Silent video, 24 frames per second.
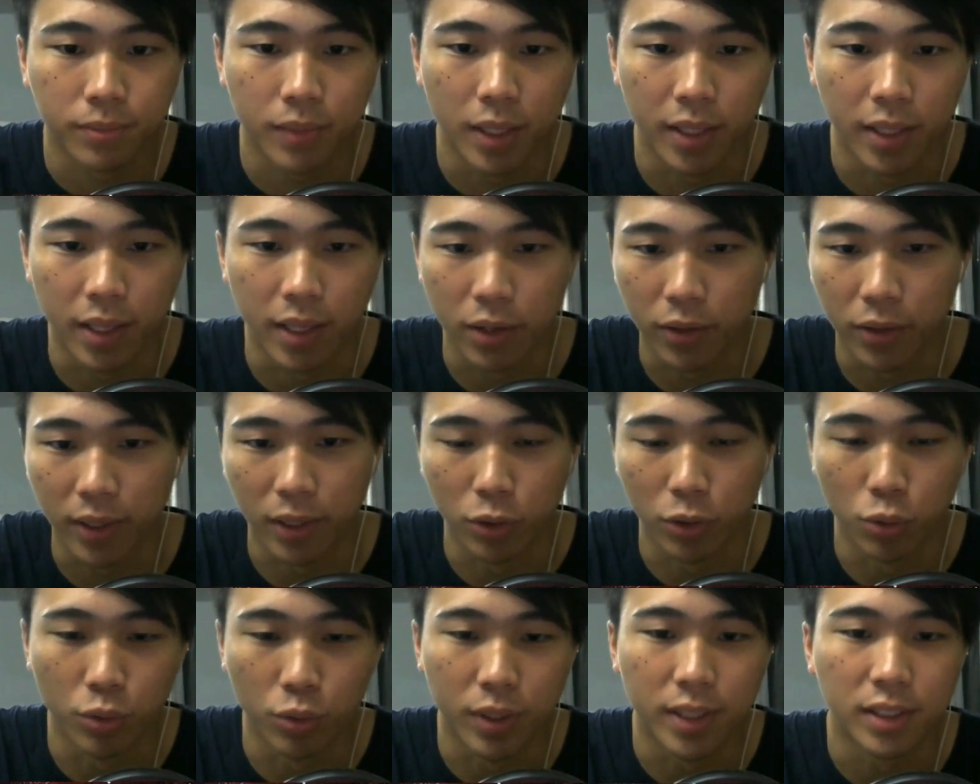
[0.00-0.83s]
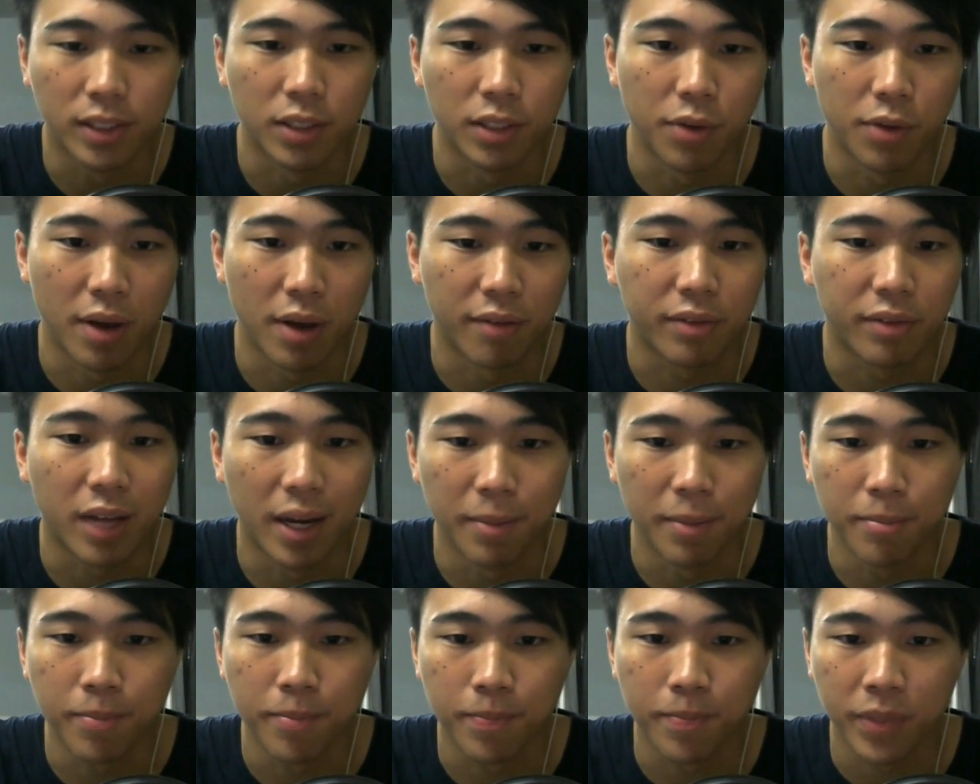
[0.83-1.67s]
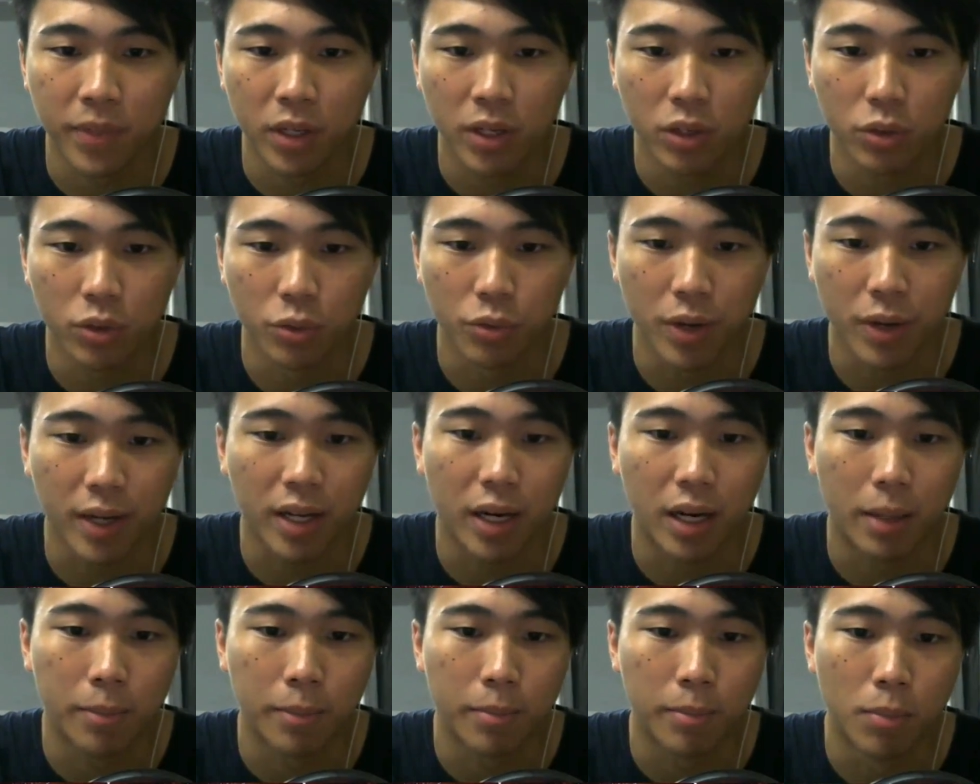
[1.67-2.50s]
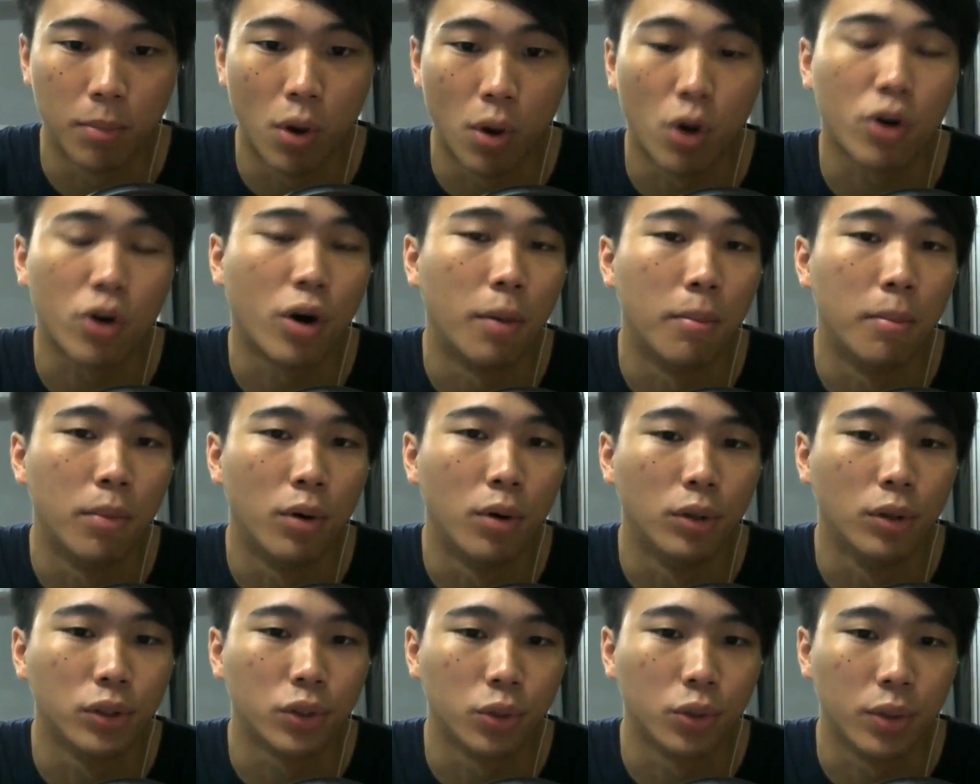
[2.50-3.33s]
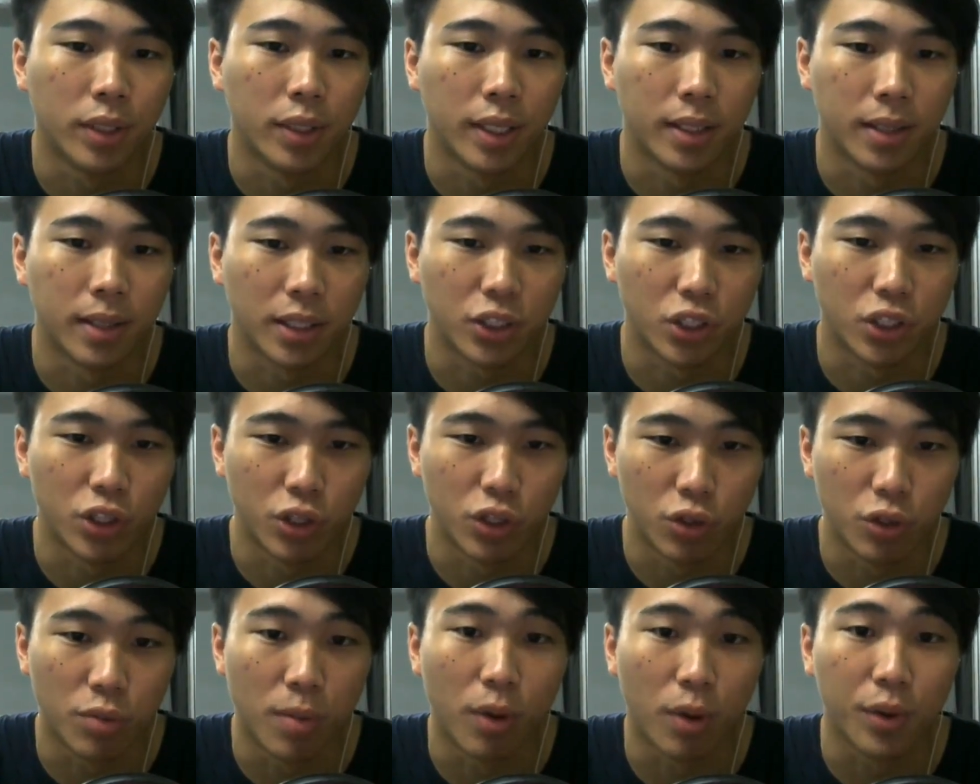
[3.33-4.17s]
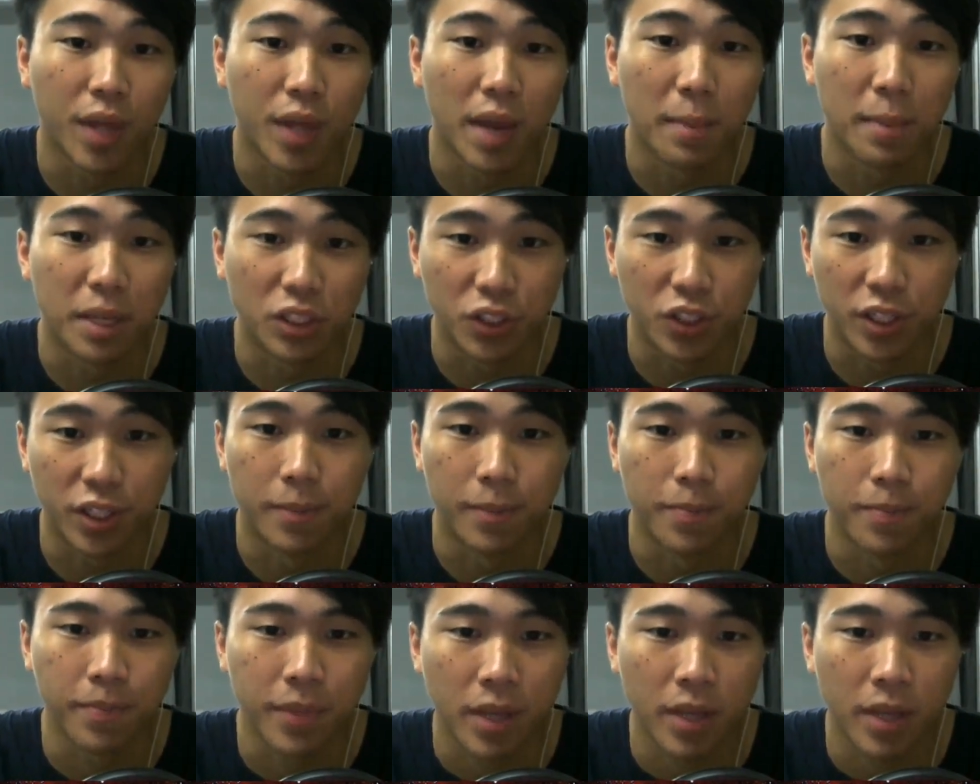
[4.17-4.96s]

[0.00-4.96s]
and then you can do this if you have time to rack up more combos so you can actually deal more damage here.